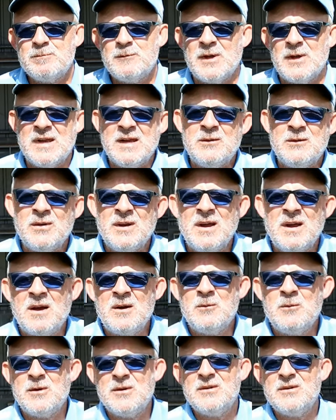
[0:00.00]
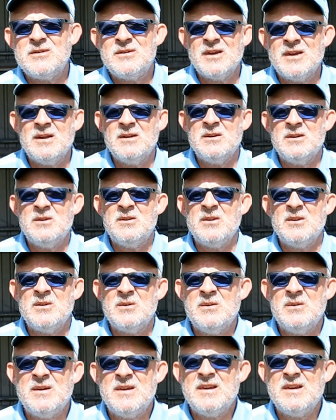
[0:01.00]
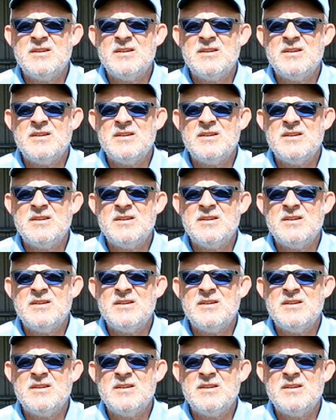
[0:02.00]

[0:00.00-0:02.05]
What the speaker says: But equally, I wouldn't tell you to